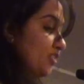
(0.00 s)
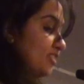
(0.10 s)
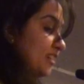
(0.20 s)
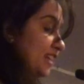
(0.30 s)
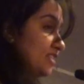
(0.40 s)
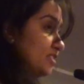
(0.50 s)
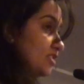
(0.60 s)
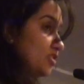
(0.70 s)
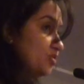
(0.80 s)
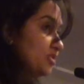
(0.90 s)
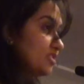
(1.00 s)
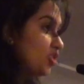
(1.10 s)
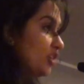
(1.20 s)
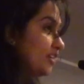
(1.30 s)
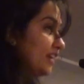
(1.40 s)
on to the next issue is
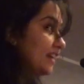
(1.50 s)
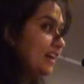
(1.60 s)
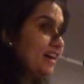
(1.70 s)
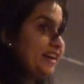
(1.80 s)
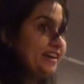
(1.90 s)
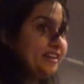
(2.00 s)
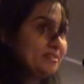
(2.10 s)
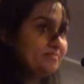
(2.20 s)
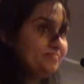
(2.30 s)
contract R&D.